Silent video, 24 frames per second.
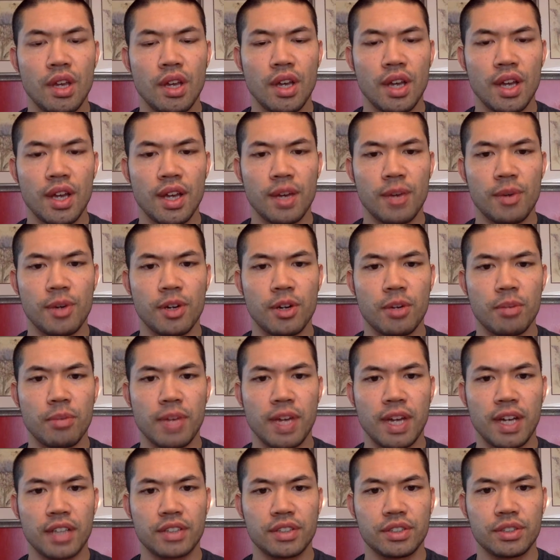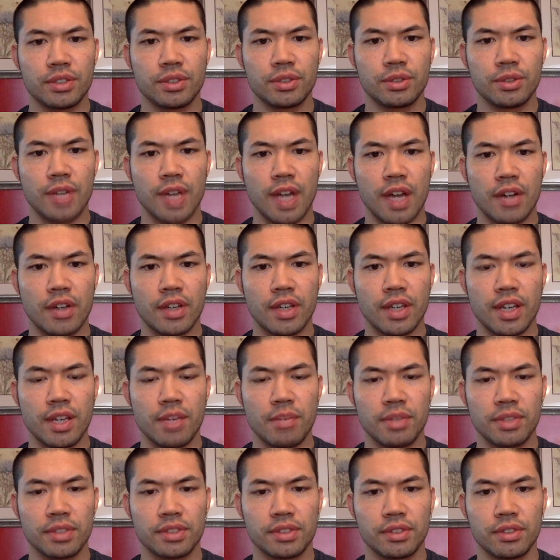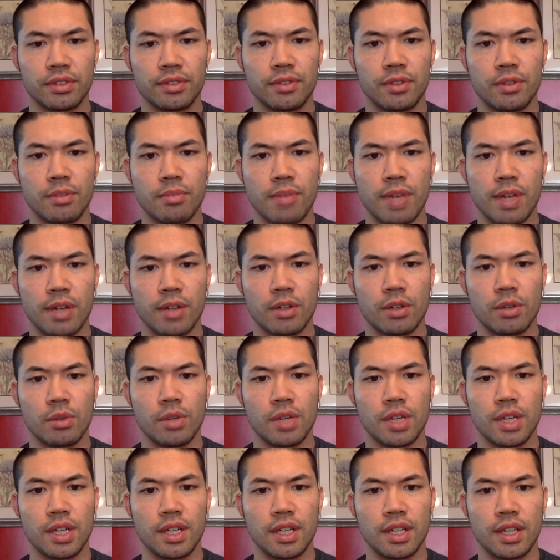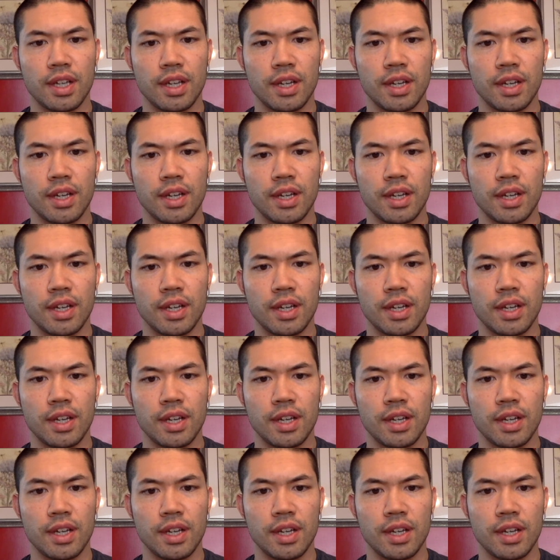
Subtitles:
Hey, welcome back to How to Gain Muscle from MacroWOD.